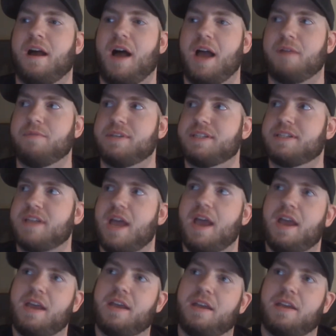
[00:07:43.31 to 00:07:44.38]
I would
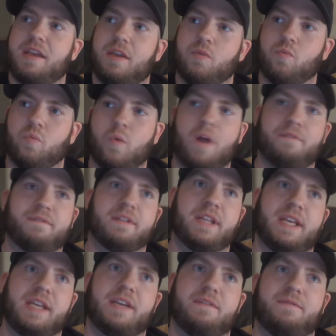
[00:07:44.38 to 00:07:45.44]
say
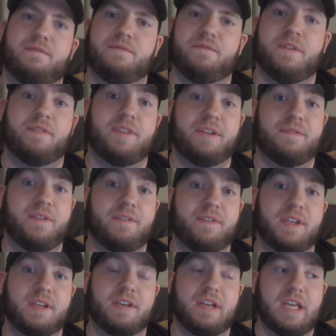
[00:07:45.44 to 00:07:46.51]
roughly
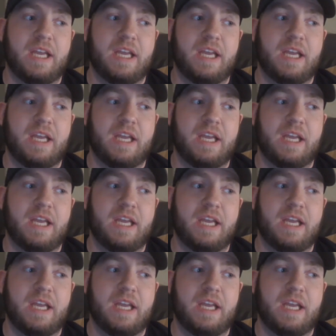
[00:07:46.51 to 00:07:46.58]
50-50.